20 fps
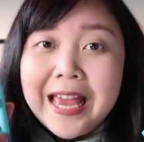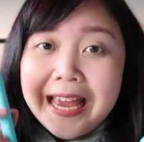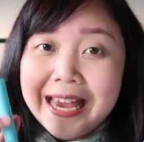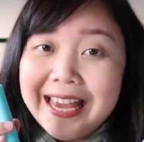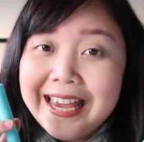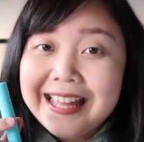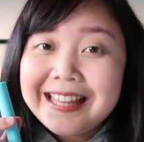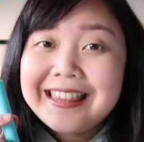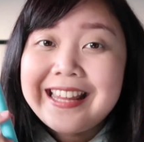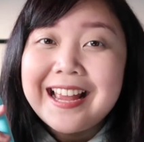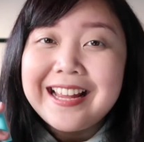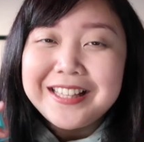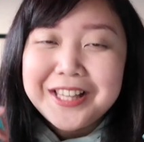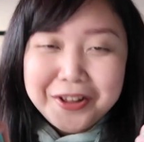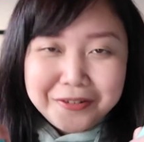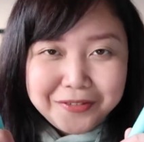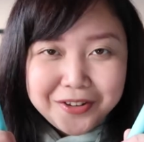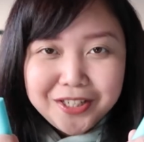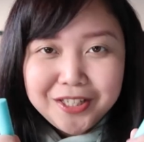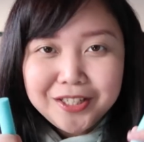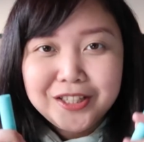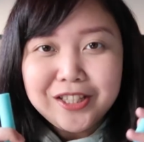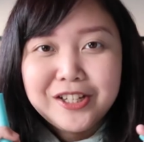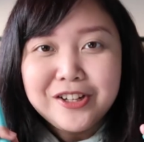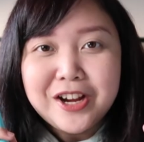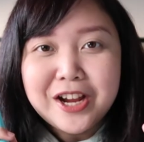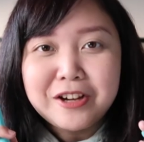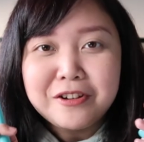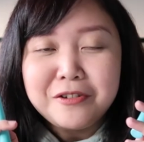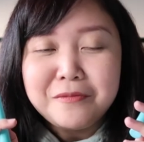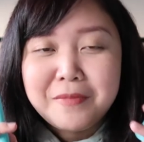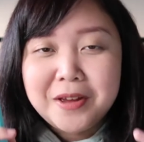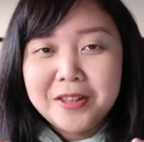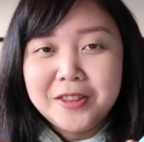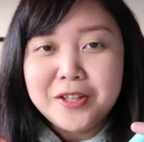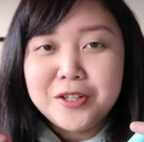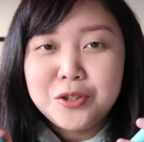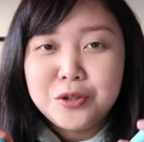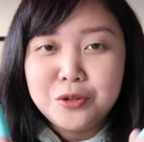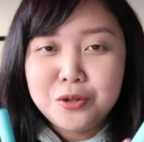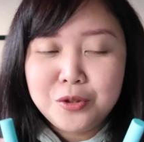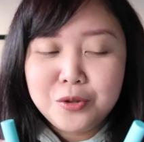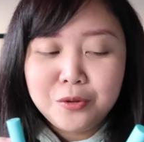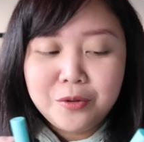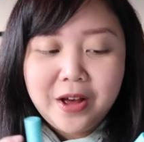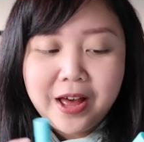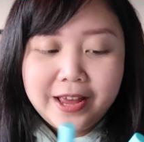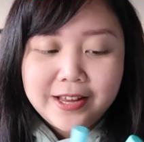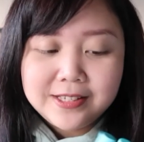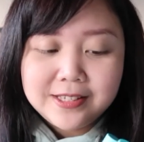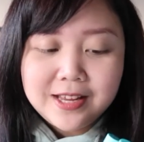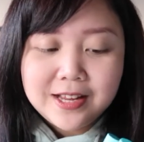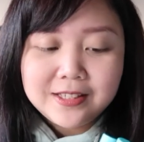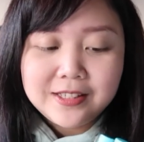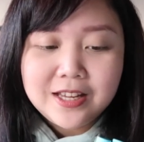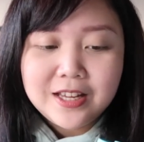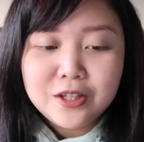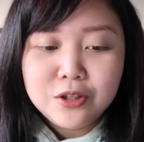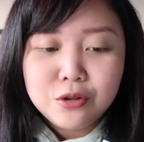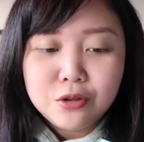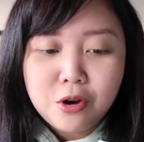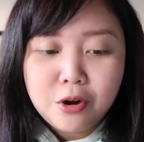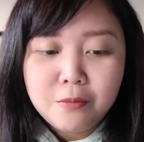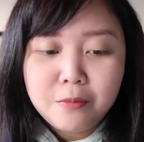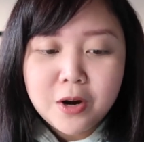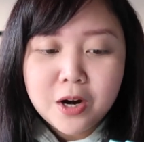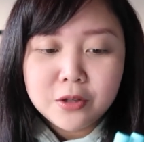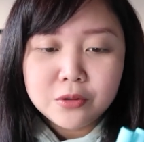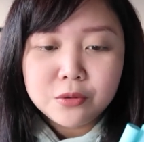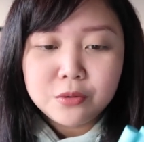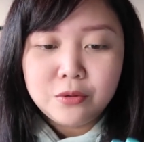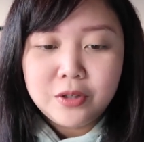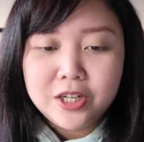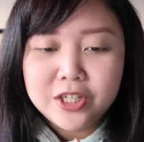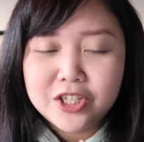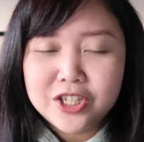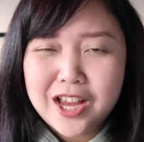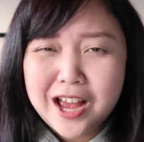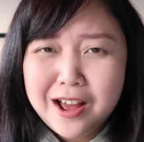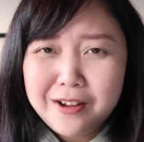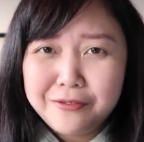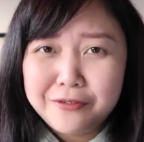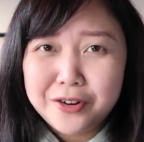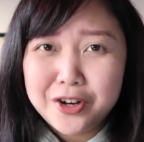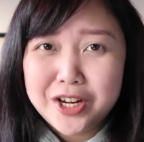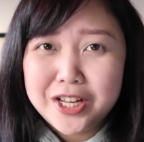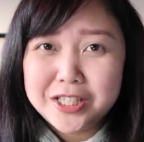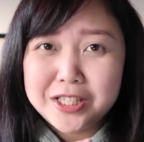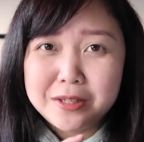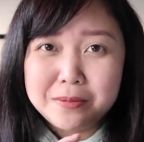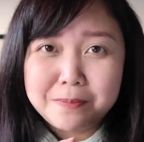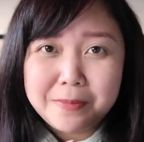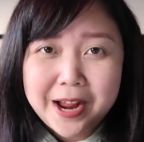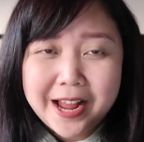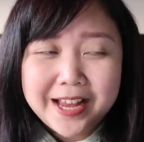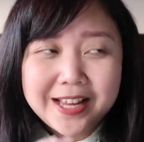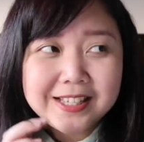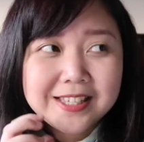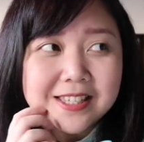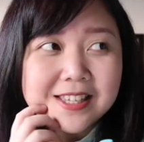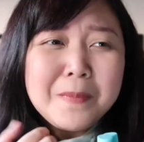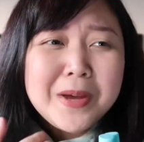And I definitely recommend this to you guys. As in, sobrang sulit siya for its price.